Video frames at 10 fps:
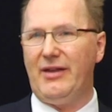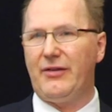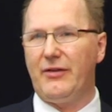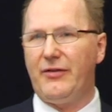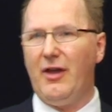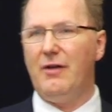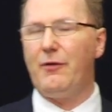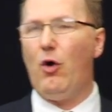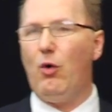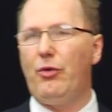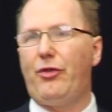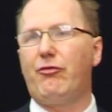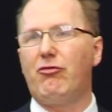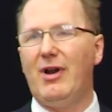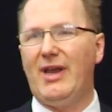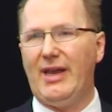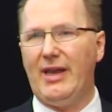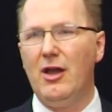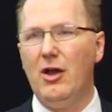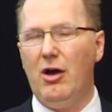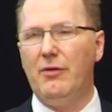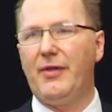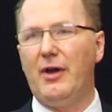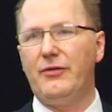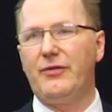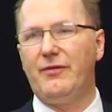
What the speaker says: serve all 3 of those